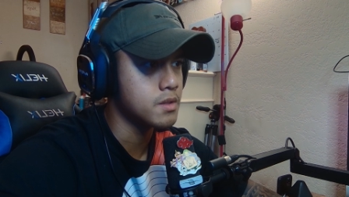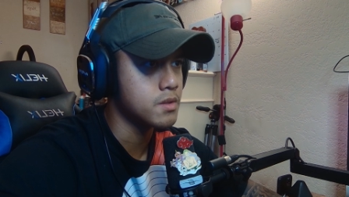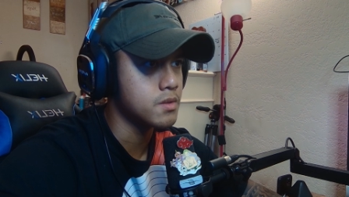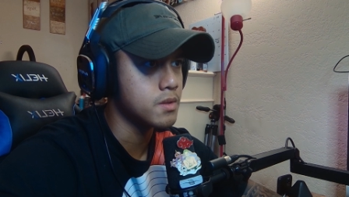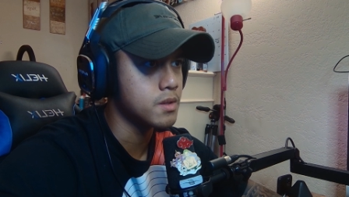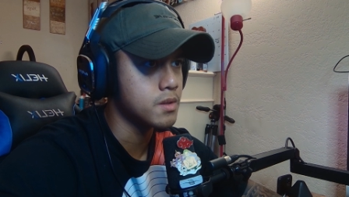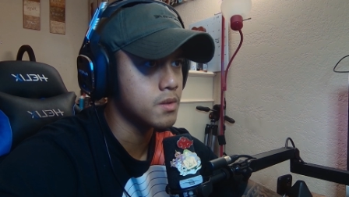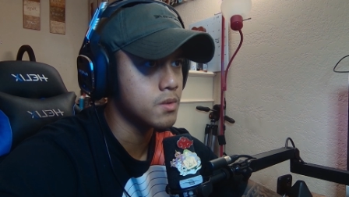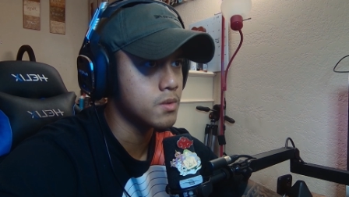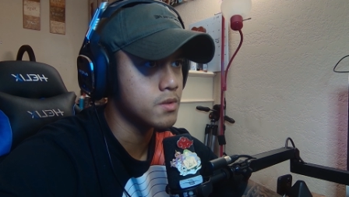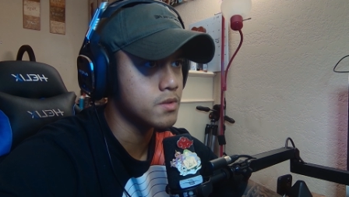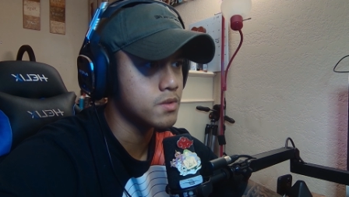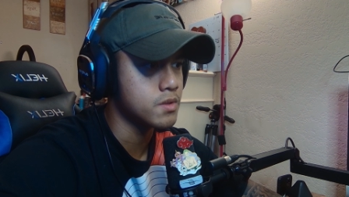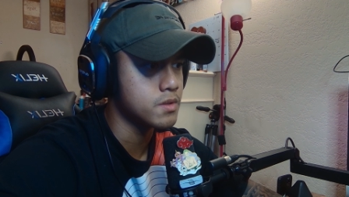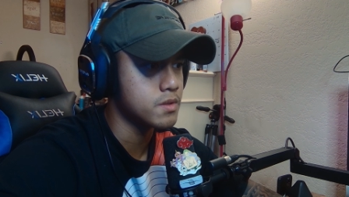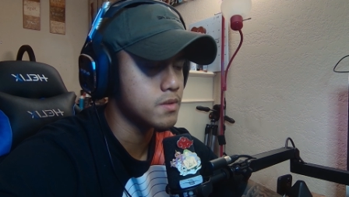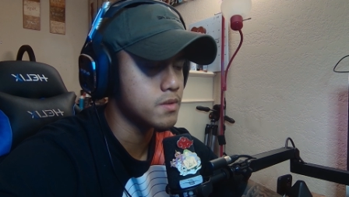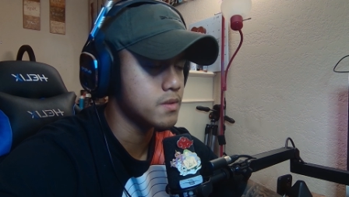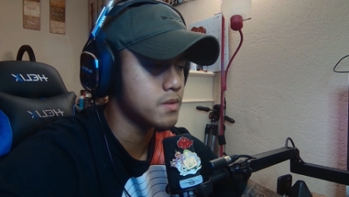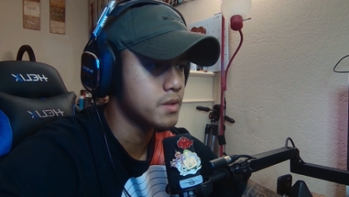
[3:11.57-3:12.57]
do a
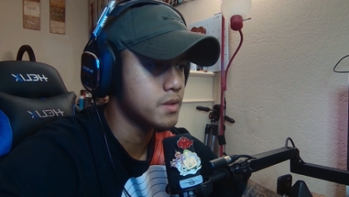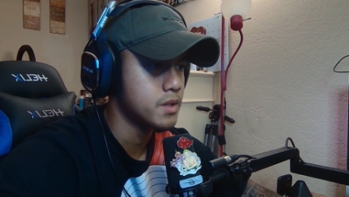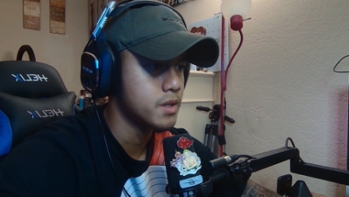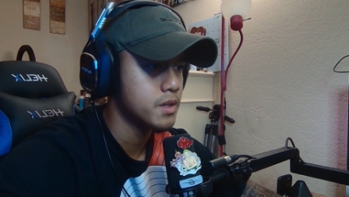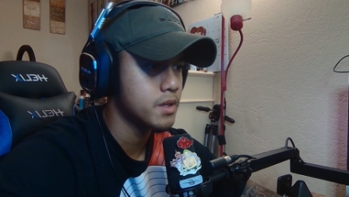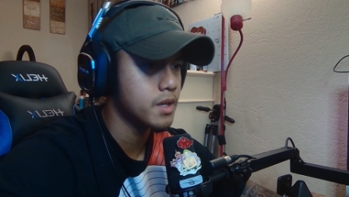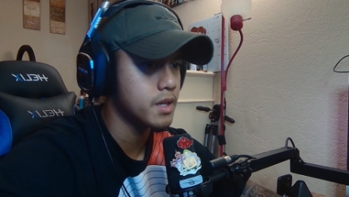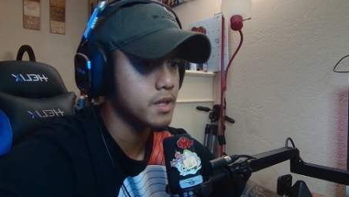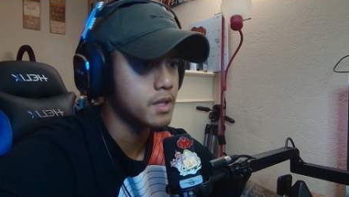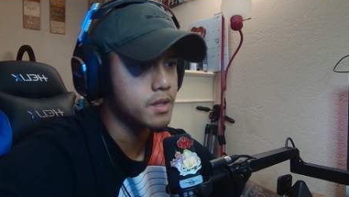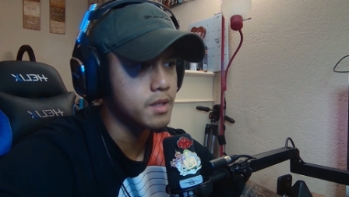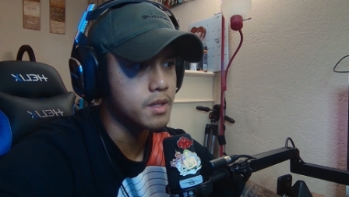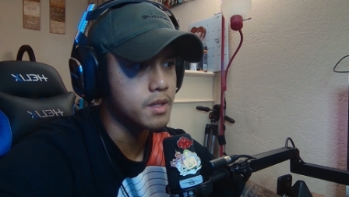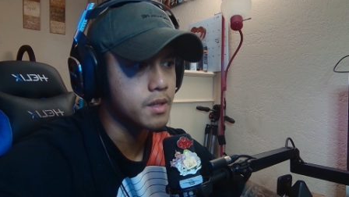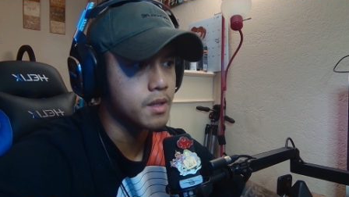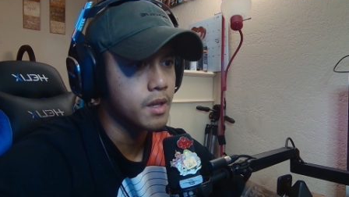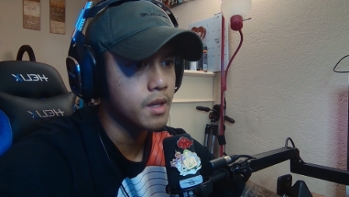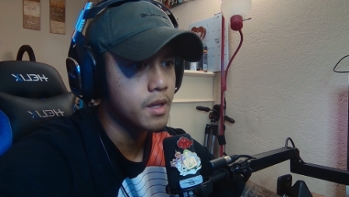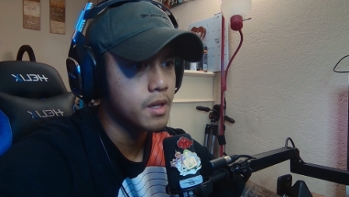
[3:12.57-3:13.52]
horizontal thing.